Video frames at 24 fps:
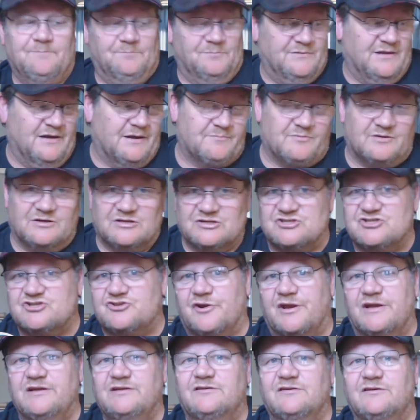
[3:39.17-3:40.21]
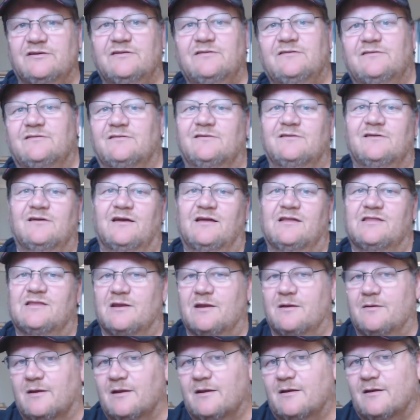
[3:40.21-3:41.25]
then I'm going to straighten it, and then
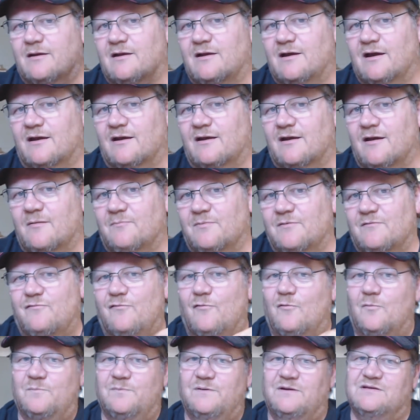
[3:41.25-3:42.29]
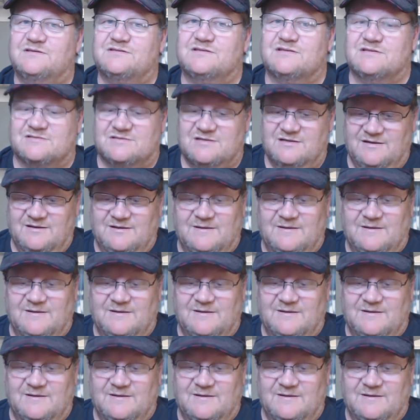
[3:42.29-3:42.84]
I'm going to cut it up in 4 pieces.